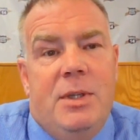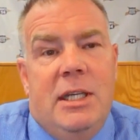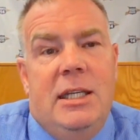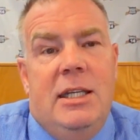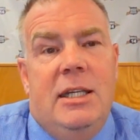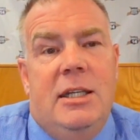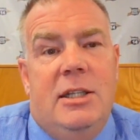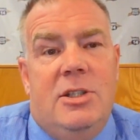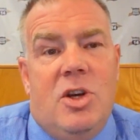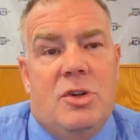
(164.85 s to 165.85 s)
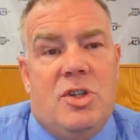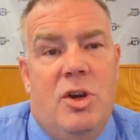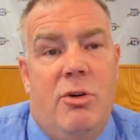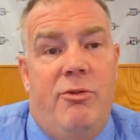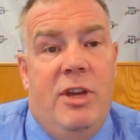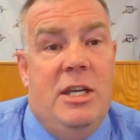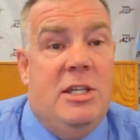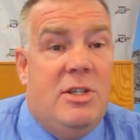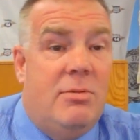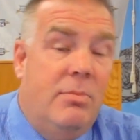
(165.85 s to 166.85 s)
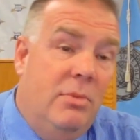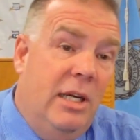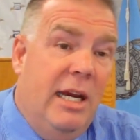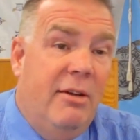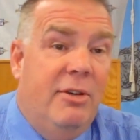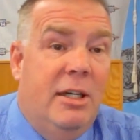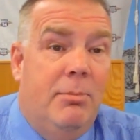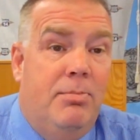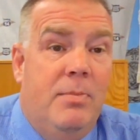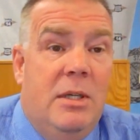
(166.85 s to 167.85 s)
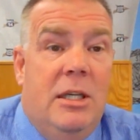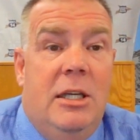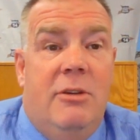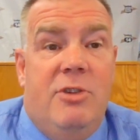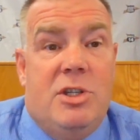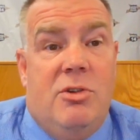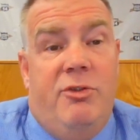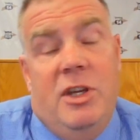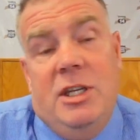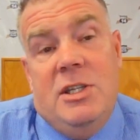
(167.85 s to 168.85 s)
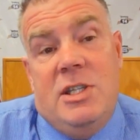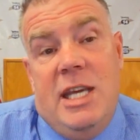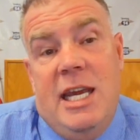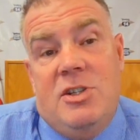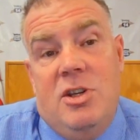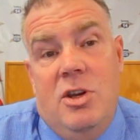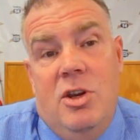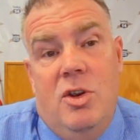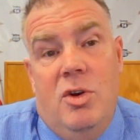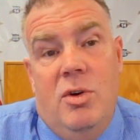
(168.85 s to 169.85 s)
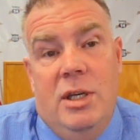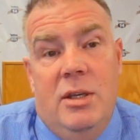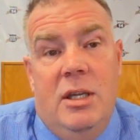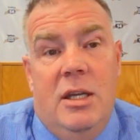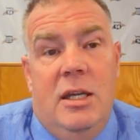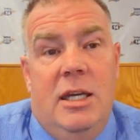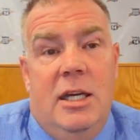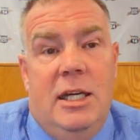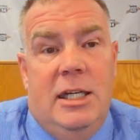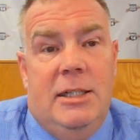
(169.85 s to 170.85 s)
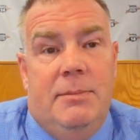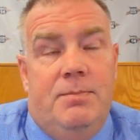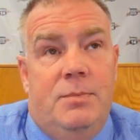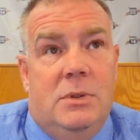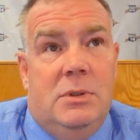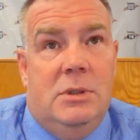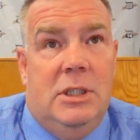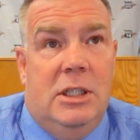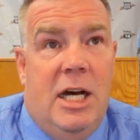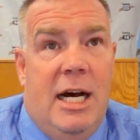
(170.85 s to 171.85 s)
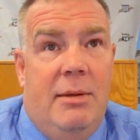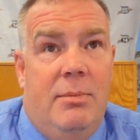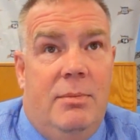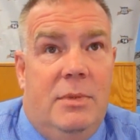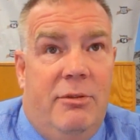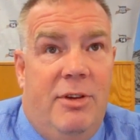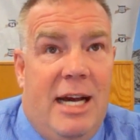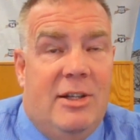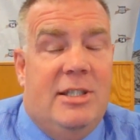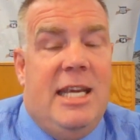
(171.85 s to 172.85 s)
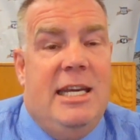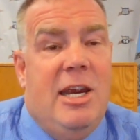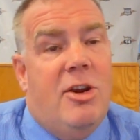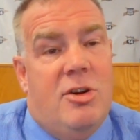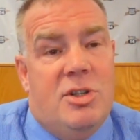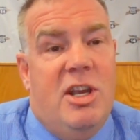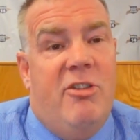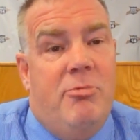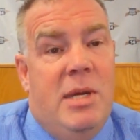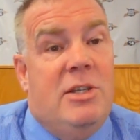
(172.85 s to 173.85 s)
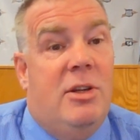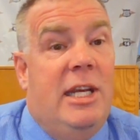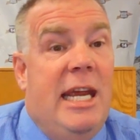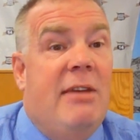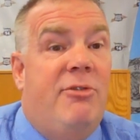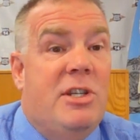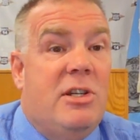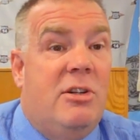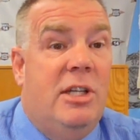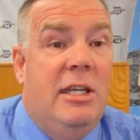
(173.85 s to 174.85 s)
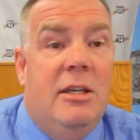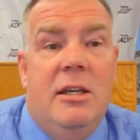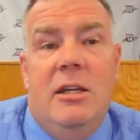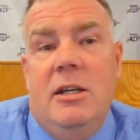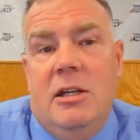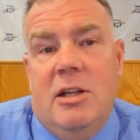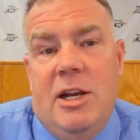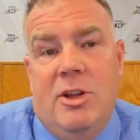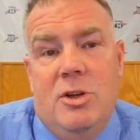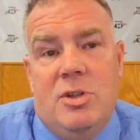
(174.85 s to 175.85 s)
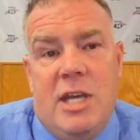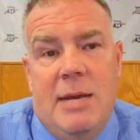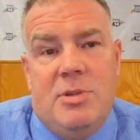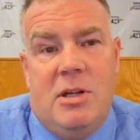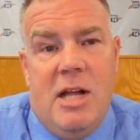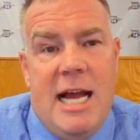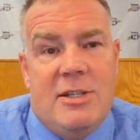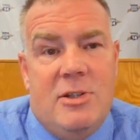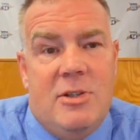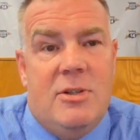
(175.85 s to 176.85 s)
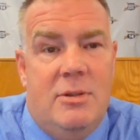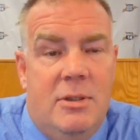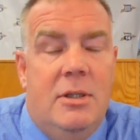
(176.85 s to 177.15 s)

And it's also fitness. You have a physical fitness test you do, and a lot of how to take care of yourself mentally and physically, a lot of those types of classes.